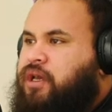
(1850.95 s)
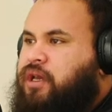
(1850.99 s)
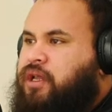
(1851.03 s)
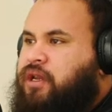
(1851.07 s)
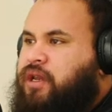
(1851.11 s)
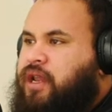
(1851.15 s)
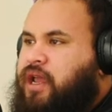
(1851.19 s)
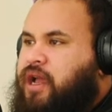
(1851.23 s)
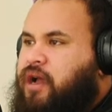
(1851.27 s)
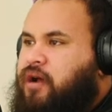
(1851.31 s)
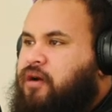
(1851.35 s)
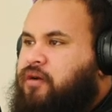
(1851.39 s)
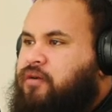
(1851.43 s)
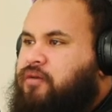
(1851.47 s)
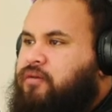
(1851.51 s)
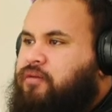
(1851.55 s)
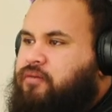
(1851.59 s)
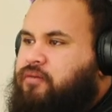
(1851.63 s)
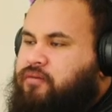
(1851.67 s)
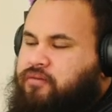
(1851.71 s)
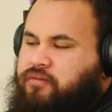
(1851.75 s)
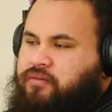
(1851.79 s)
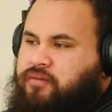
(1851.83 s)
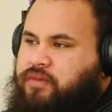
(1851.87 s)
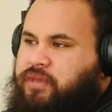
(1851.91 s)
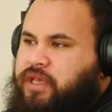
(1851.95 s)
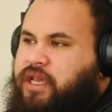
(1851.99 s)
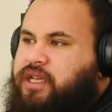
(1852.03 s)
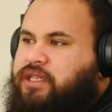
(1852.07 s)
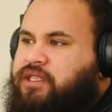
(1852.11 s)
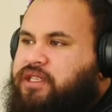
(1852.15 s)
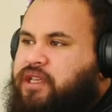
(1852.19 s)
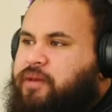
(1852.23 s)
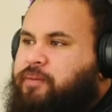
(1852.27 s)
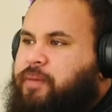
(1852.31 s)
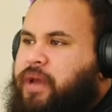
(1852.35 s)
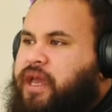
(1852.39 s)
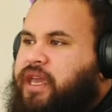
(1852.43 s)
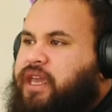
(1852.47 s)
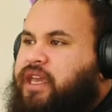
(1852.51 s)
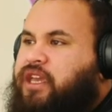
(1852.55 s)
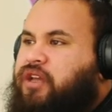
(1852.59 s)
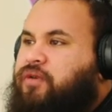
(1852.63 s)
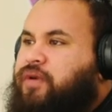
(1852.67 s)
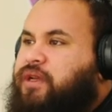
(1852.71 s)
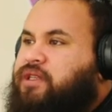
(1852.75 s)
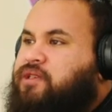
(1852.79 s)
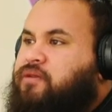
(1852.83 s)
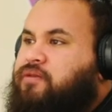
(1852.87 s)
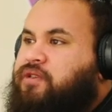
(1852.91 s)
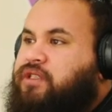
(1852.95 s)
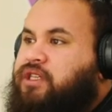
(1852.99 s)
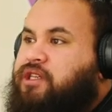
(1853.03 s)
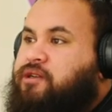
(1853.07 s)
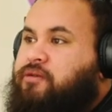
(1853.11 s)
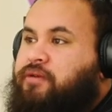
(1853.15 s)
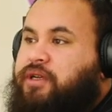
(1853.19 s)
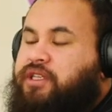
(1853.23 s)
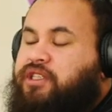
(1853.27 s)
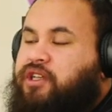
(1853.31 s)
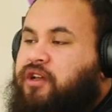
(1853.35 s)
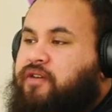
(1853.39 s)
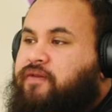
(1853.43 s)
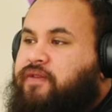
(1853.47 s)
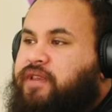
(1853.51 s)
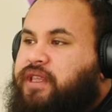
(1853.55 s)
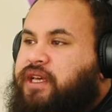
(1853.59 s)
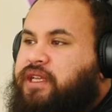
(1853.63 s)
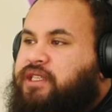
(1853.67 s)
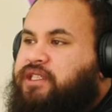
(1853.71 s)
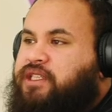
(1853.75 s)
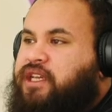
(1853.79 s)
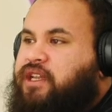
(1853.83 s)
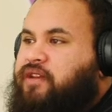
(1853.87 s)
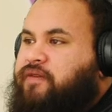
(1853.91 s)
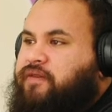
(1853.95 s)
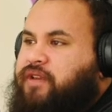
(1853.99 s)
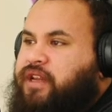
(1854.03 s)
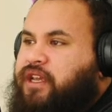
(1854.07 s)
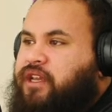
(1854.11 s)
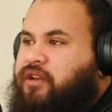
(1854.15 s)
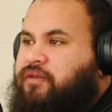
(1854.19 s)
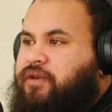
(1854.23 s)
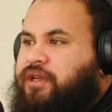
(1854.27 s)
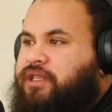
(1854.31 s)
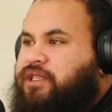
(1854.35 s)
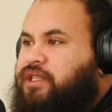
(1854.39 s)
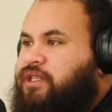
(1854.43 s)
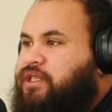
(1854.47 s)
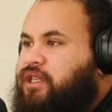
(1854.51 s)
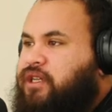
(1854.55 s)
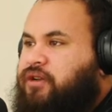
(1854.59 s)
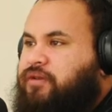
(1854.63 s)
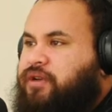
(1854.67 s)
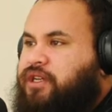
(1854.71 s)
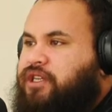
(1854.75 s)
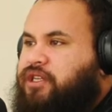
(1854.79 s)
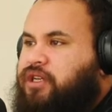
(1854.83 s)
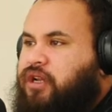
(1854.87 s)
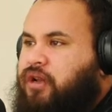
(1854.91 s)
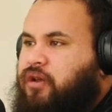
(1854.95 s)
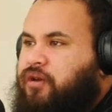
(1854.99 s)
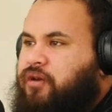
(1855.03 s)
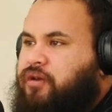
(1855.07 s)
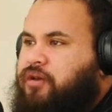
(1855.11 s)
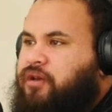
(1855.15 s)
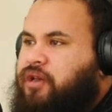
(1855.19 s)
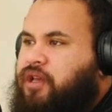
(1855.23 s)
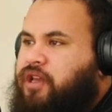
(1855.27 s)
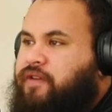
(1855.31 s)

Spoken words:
Now, yes, it may increase or decrease over that set. If it increases, increase your load.